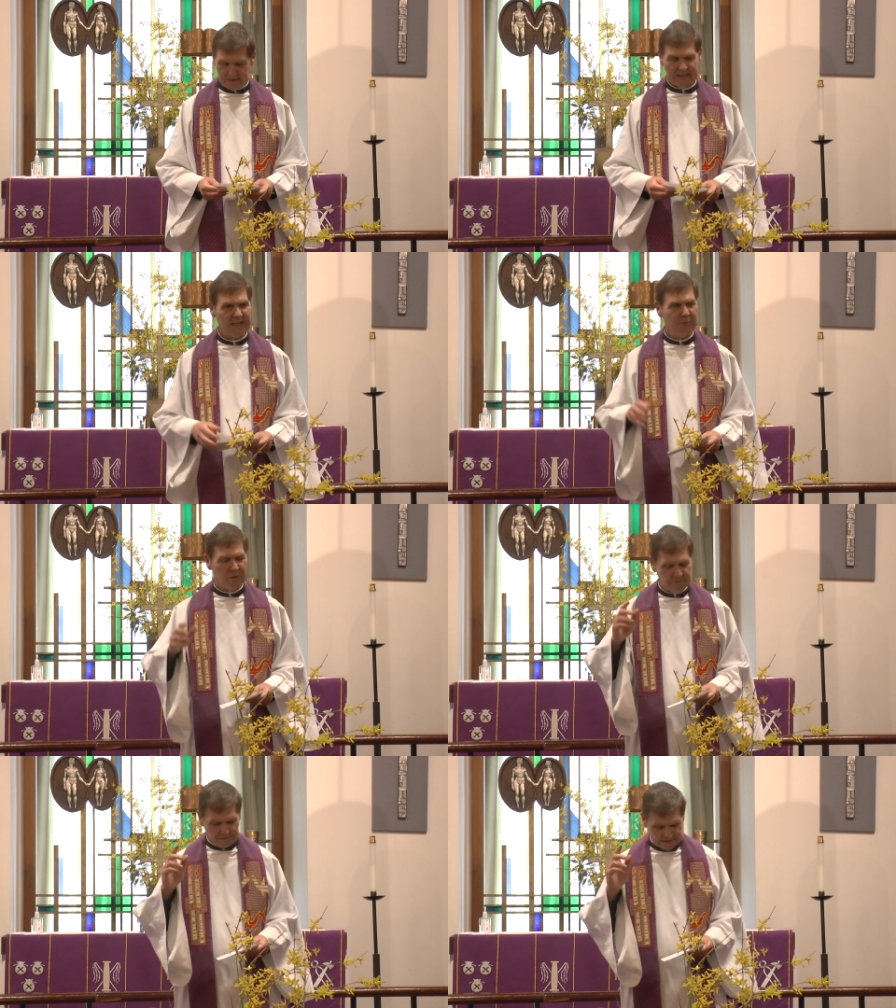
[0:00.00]
He
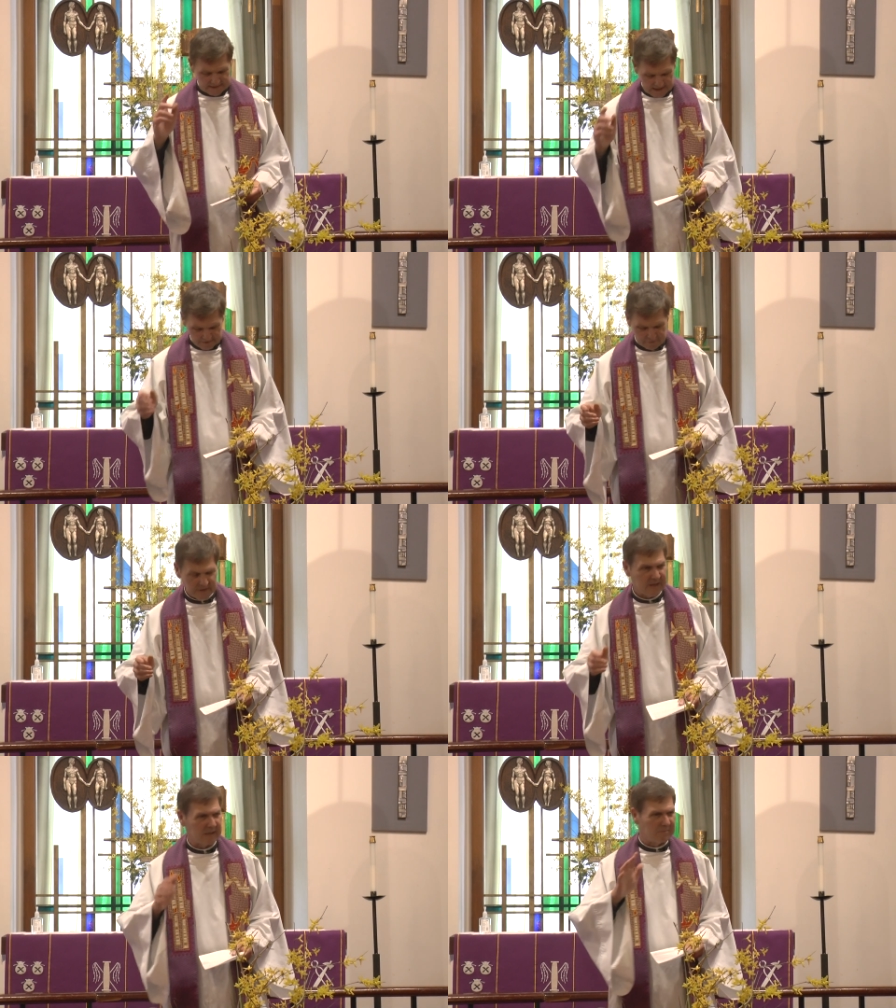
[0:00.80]
will fix
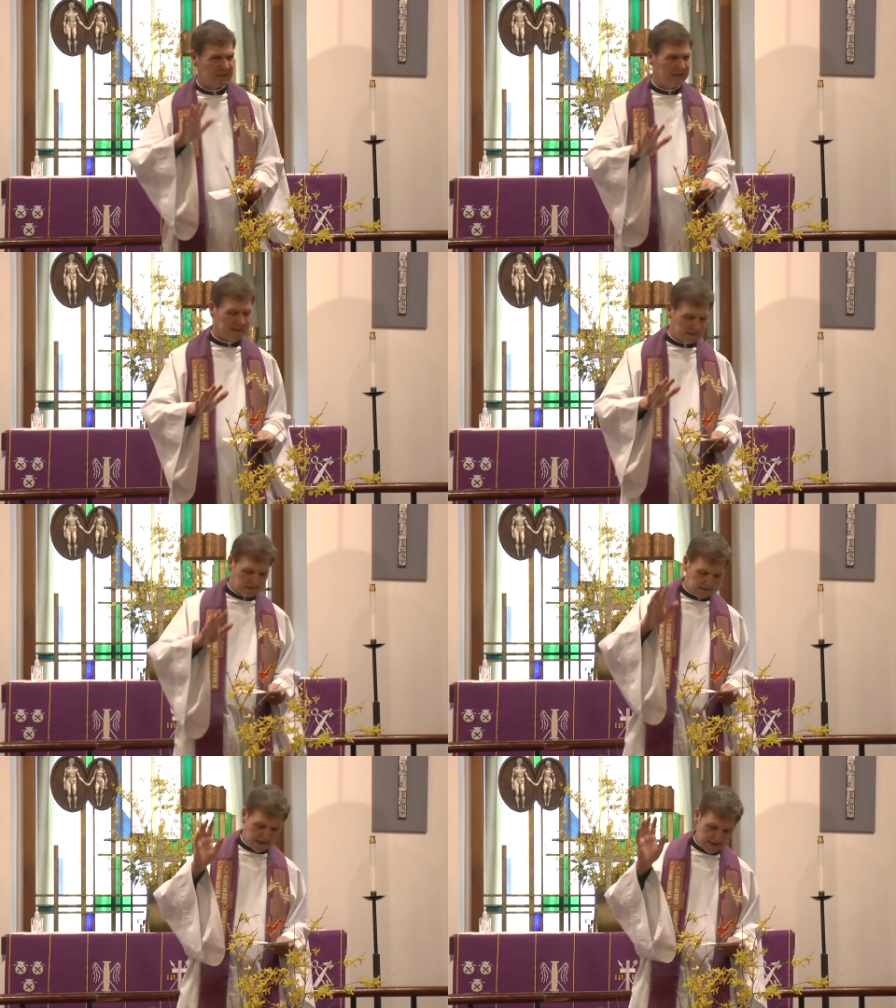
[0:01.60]
everything
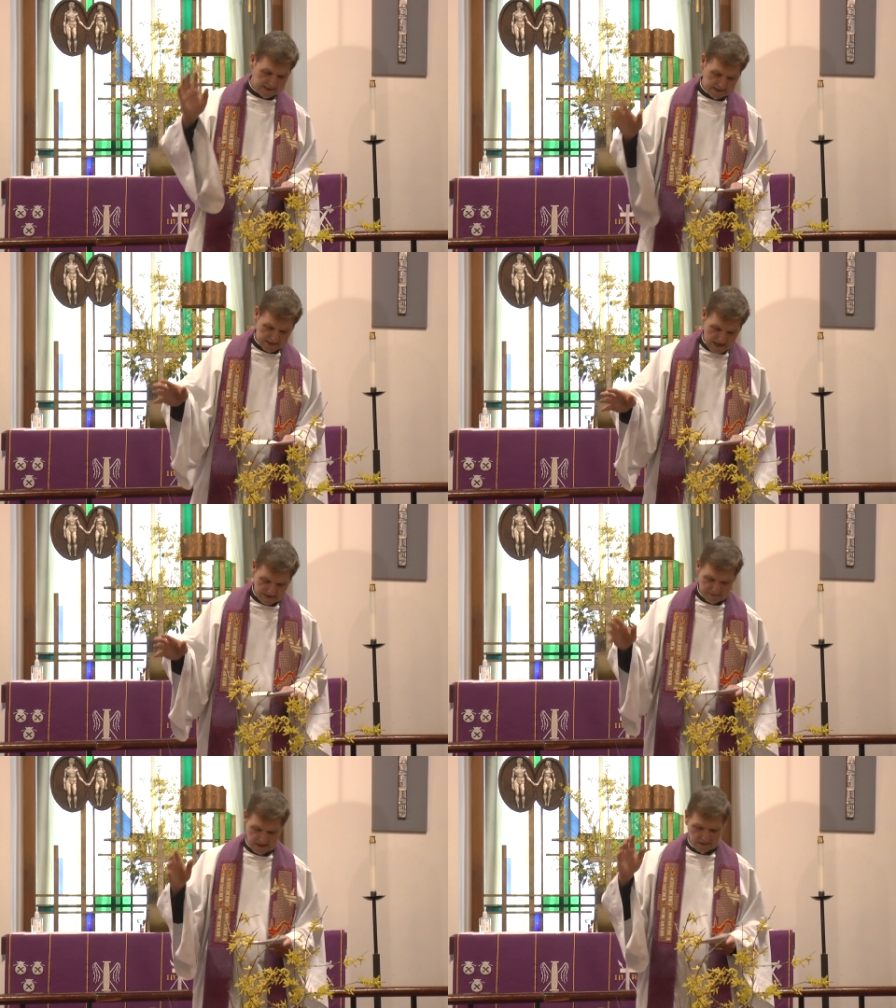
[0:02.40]
political,
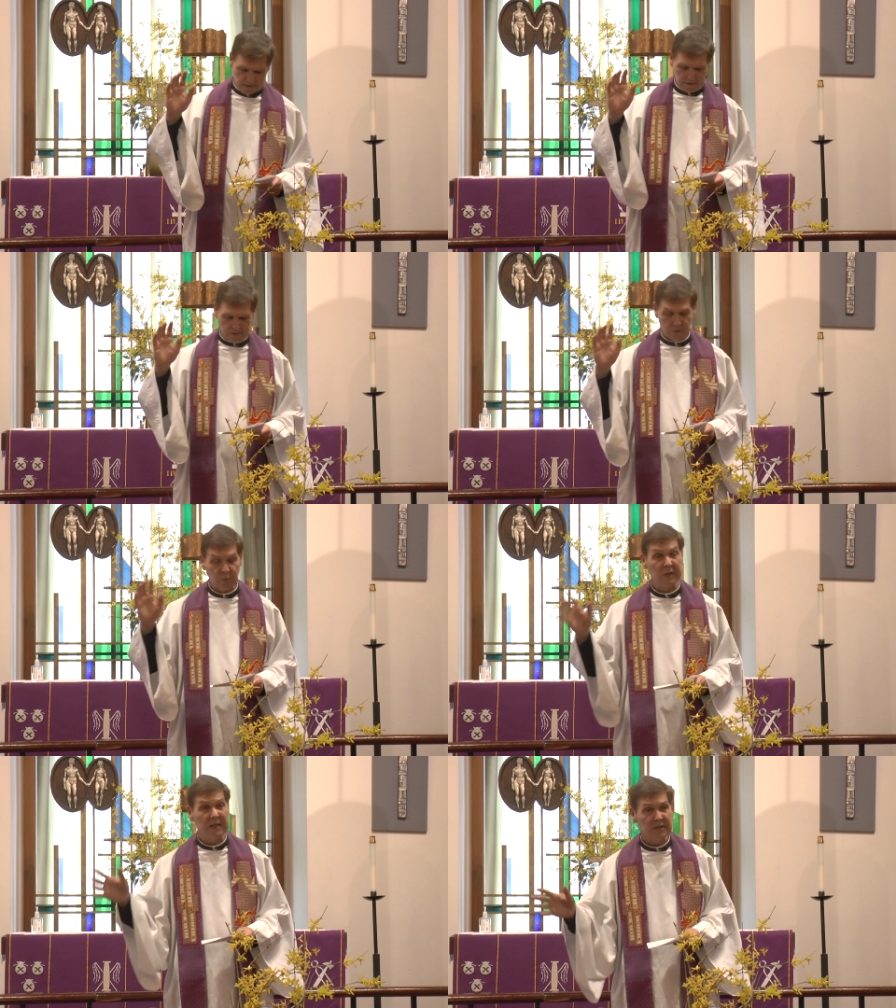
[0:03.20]
economic,
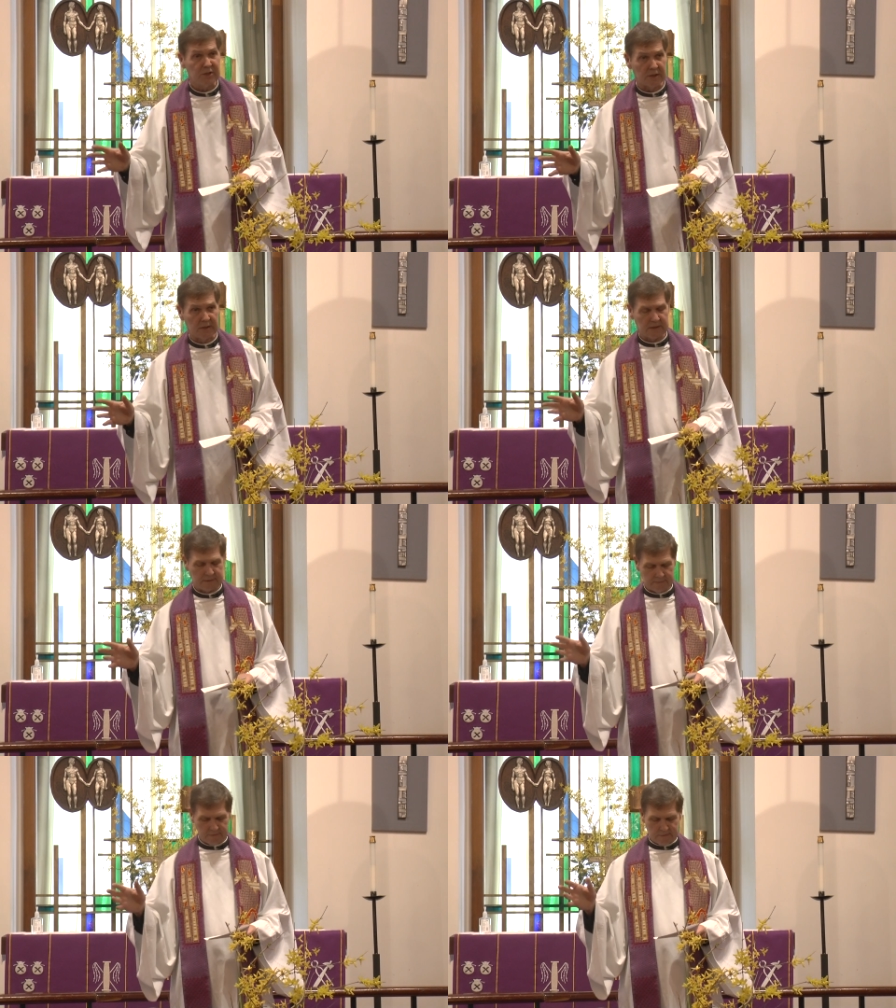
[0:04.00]

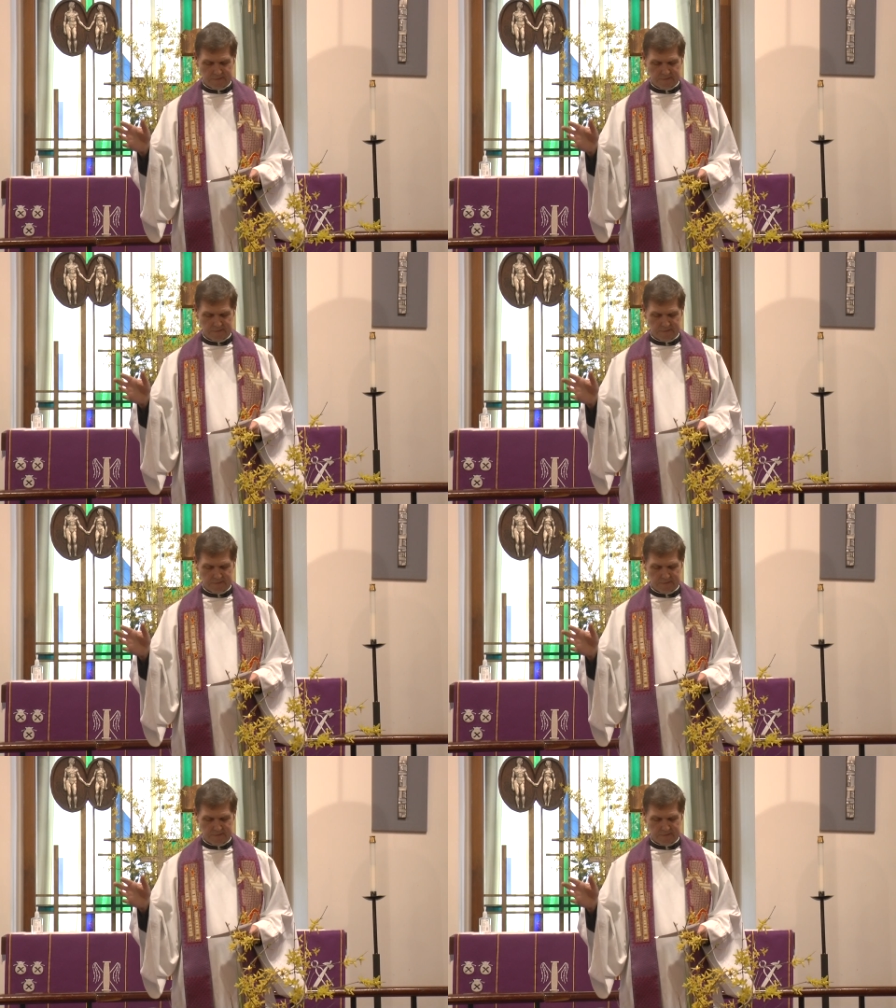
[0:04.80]
religious.